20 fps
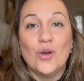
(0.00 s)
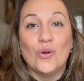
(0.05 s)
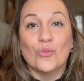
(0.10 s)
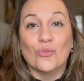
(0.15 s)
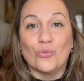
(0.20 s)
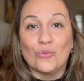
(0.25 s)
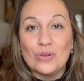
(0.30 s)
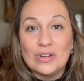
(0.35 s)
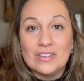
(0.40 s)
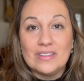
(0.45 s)

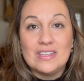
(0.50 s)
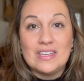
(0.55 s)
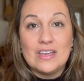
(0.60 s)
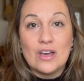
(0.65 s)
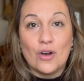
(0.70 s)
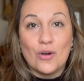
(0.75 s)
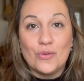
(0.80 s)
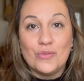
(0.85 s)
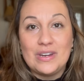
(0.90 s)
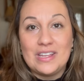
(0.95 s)
really
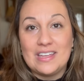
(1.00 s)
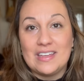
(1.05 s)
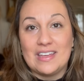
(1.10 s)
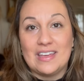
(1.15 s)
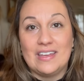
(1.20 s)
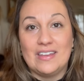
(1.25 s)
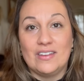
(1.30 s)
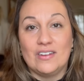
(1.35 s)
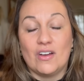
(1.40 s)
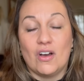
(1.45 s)
honing
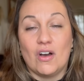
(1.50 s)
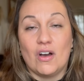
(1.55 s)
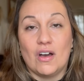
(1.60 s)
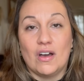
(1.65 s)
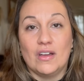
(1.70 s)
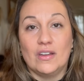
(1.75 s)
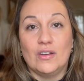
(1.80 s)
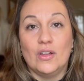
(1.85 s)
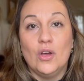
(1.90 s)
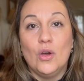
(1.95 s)
in
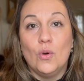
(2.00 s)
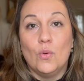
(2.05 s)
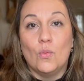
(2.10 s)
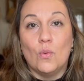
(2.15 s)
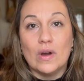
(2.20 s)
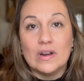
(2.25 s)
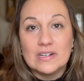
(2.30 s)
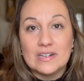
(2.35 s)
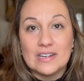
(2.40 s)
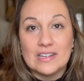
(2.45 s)
on
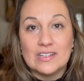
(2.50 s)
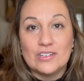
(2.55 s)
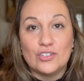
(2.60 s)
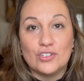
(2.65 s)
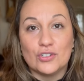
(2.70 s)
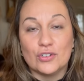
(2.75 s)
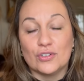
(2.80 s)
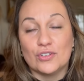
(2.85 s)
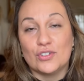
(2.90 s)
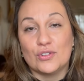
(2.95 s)
what it is
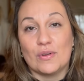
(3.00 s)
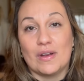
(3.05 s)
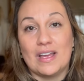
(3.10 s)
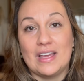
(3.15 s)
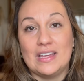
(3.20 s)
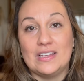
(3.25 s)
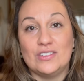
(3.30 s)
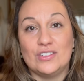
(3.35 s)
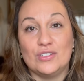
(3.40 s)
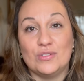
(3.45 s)
you're
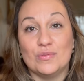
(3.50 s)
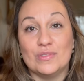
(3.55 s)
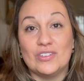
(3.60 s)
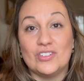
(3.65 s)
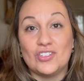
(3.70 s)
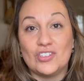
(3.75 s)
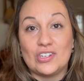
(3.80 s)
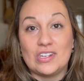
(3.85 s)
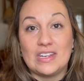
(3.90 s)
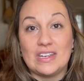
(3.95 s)
trying to
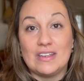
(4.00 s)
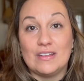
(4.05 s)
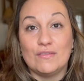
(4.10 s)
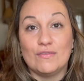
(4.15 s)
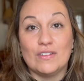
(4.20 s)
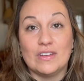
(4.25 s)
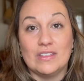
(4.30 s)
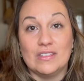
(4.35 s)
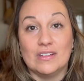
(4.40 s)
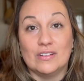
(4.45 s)
achieve
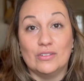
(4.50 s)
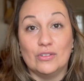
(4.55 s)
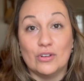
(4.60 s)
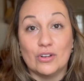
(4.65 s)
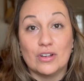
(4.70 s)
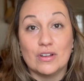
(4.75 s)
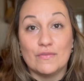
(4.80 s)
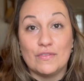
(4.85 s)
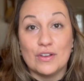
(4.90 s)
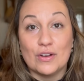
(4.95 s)
in the
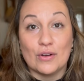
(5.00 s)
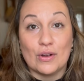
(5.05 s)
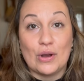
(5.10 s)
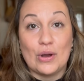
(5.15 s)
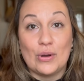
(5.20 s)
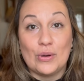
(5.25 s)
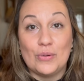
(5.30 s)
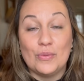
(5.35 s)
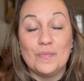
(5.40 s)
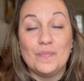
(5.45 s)
look of your
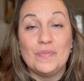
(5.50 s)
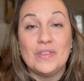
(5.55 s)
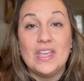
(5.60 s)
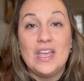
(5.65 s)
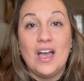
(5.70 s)
home,